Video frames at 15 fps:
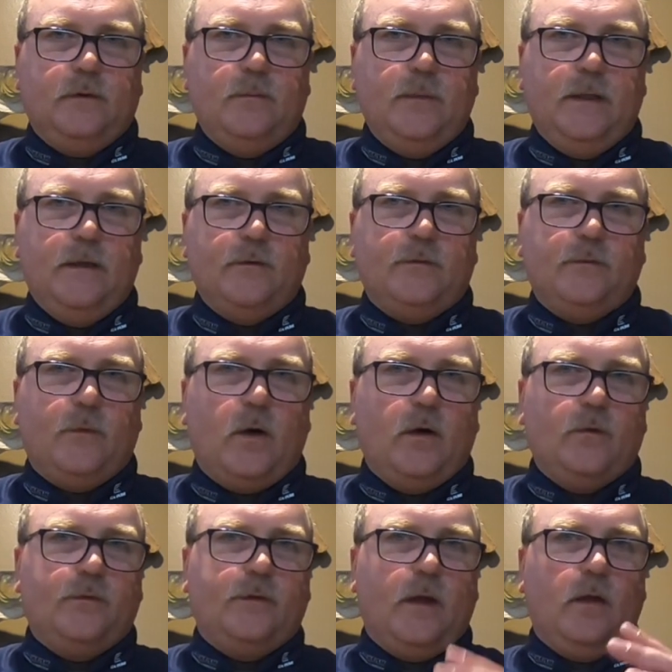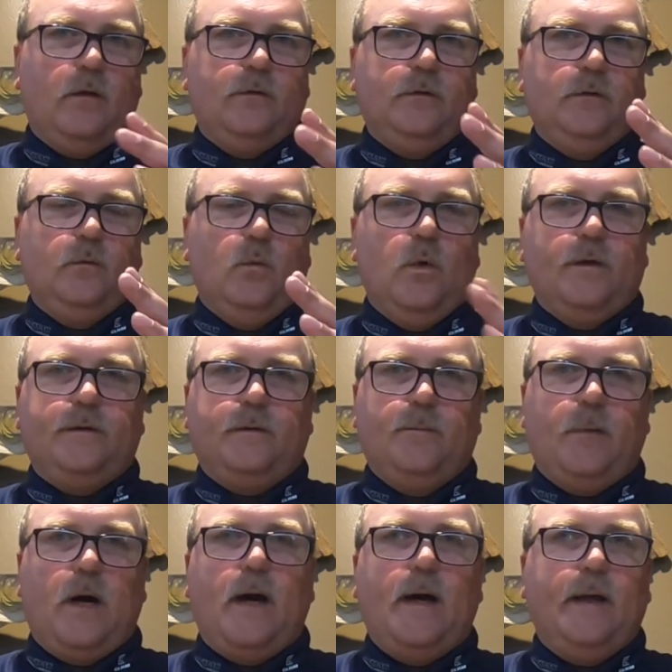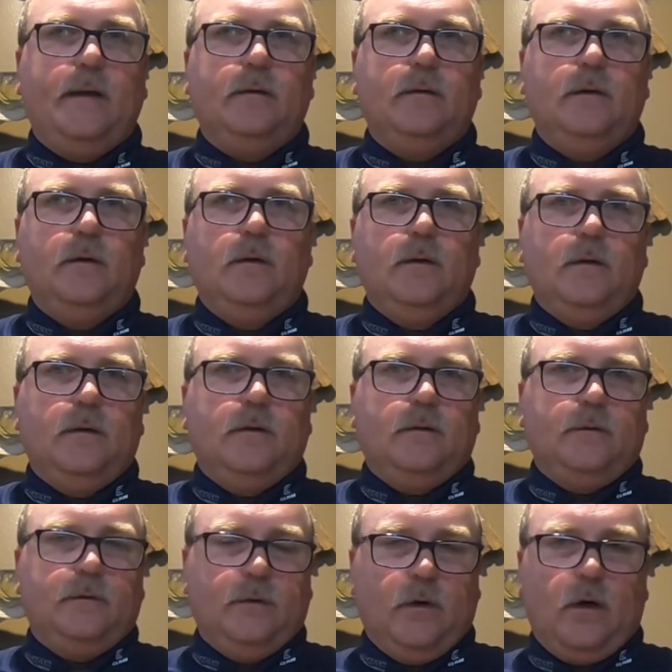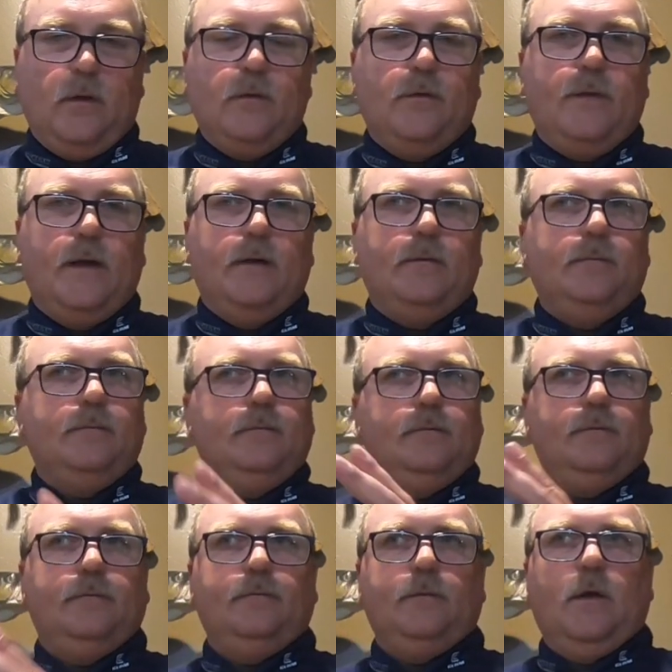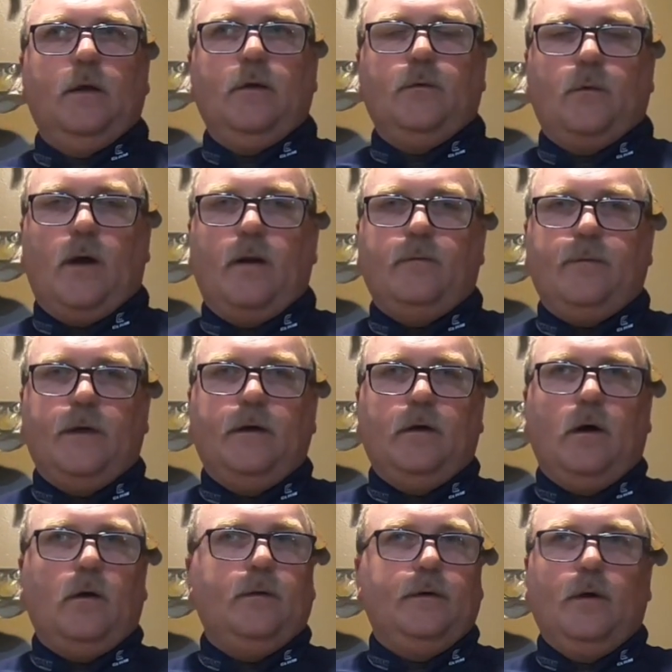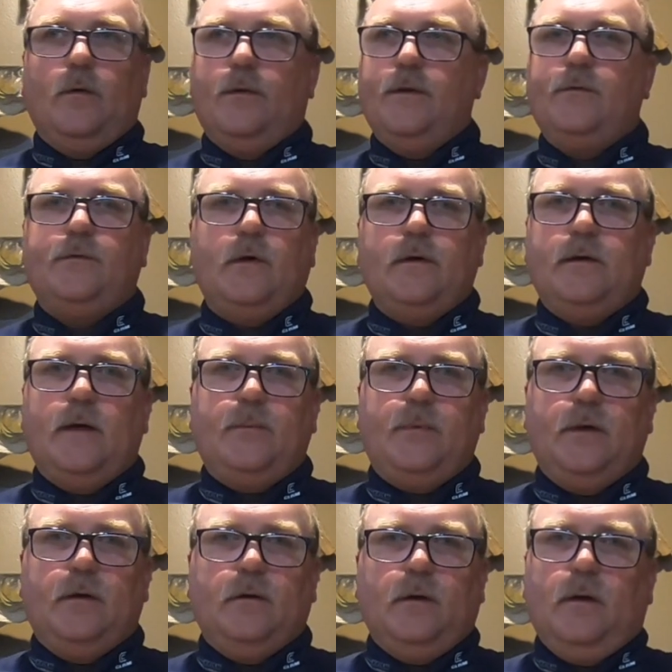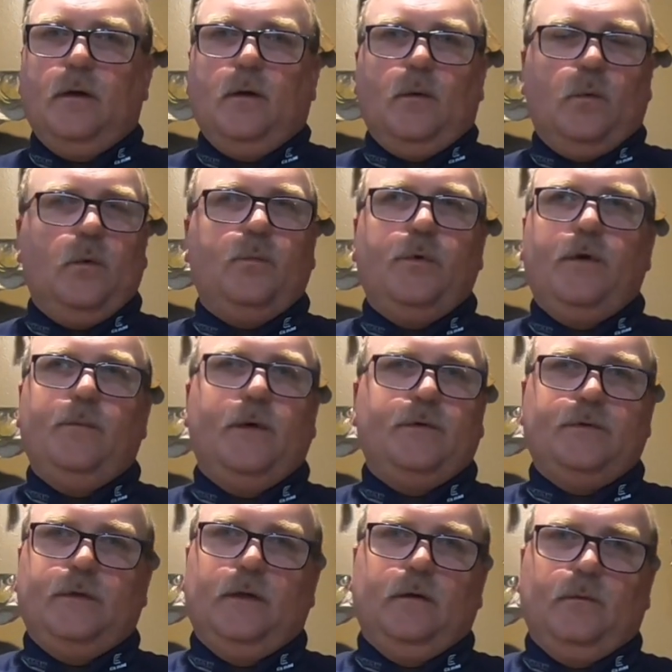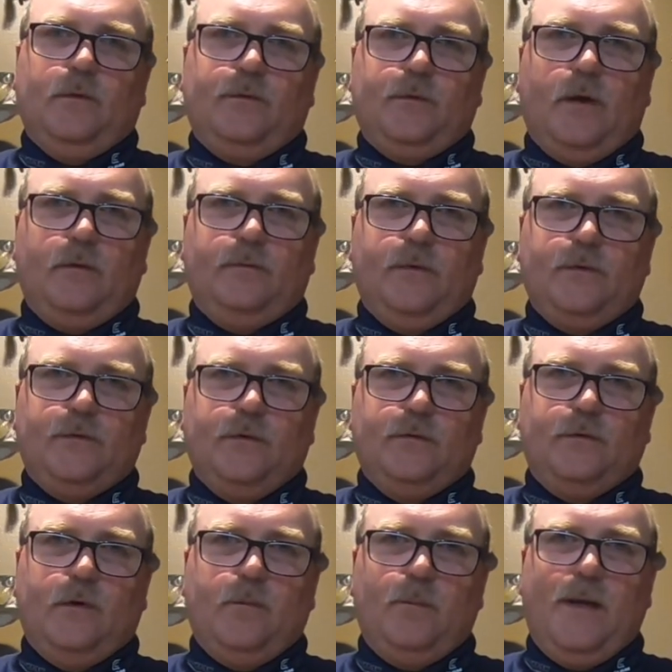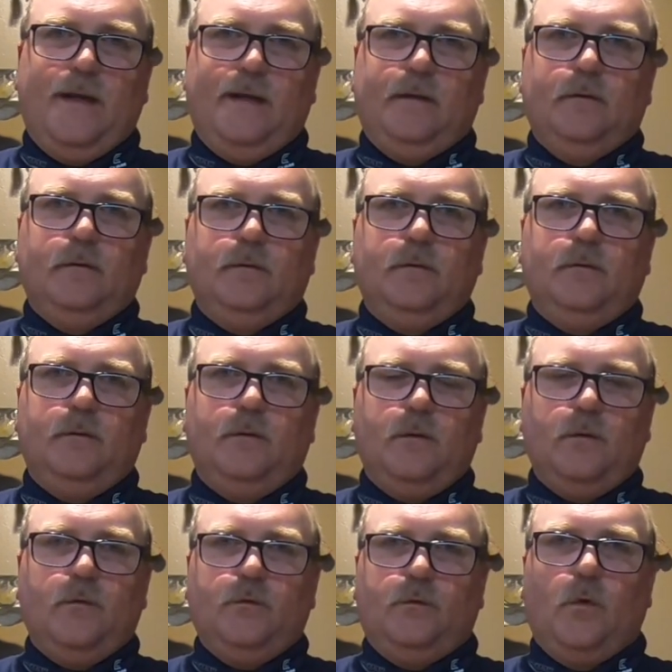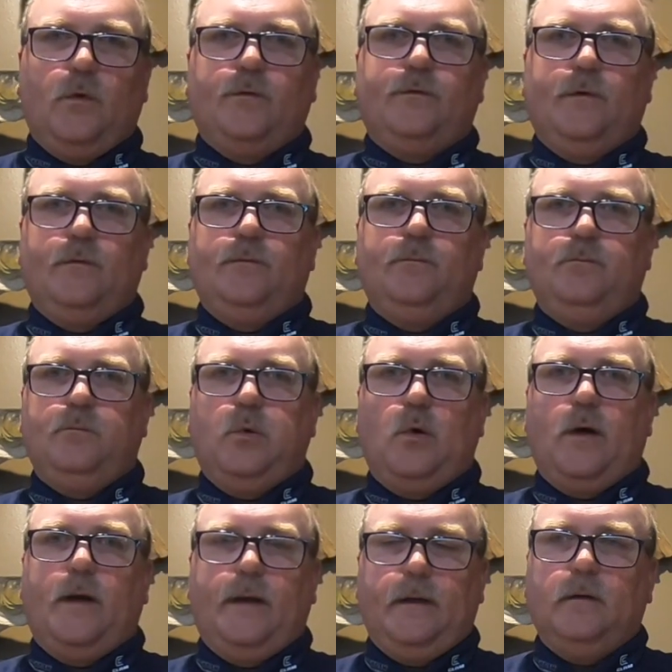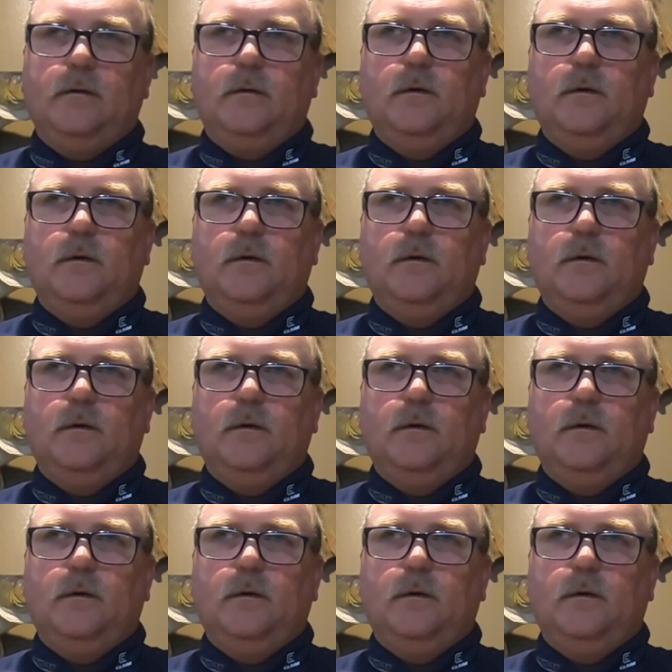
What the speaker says: to me as far as telling you what to buy, you know, other than try to figure out, you know, in this area up here, we're pretty much dealing with sunfish as their main source of prey.